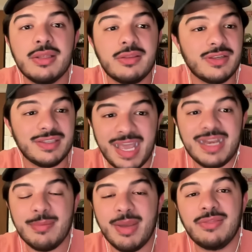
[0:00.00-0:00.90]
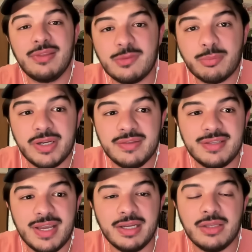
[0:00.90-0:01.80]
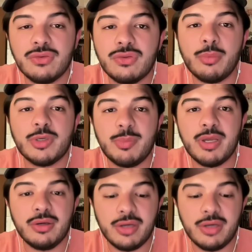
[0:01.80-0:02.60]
to get him at this price tag is so much better,